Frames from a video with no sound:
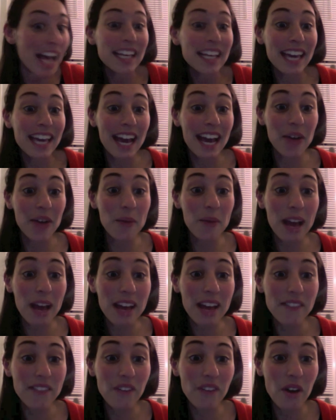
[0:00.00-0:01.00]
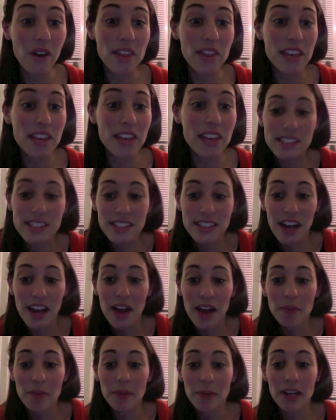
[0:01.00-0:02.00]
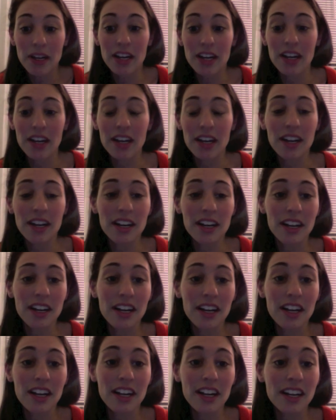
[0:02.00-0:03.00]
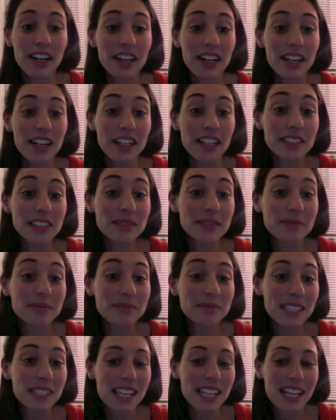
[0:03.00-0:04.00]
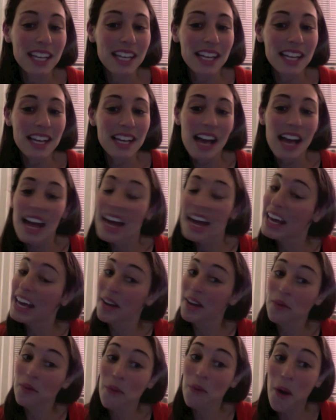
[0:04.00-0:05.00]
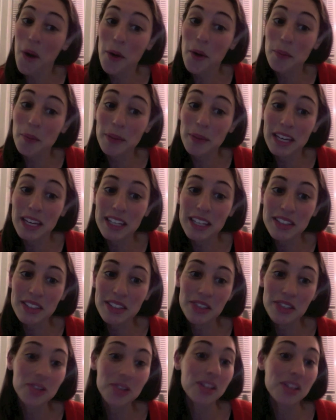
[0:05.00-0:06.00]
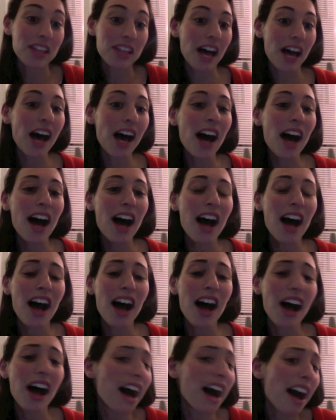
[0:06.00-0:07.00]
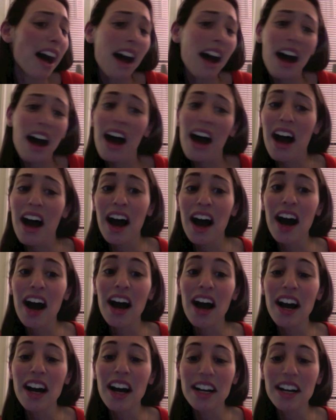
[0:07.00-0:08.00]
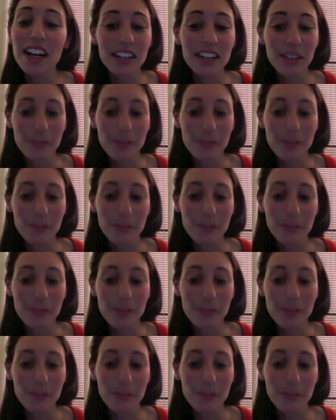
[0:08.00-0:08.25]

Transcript: Can't wait for this summer. It won't be too long.